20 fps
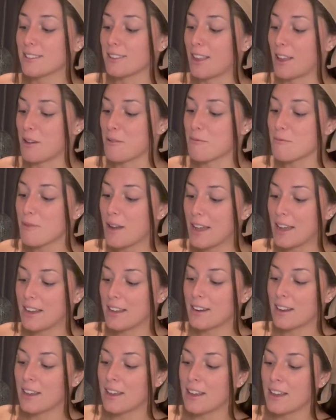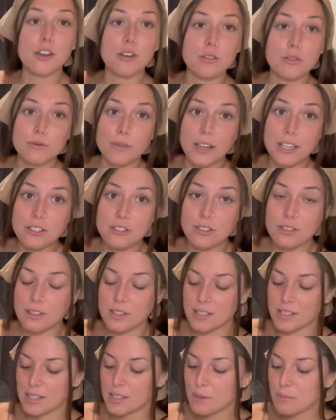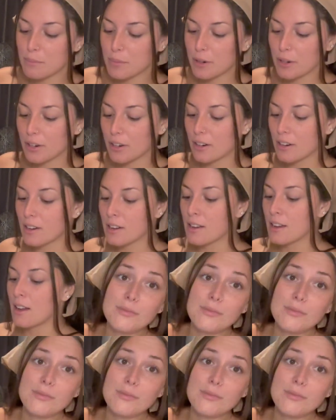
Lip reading: lightweight, it goes right into the zipper,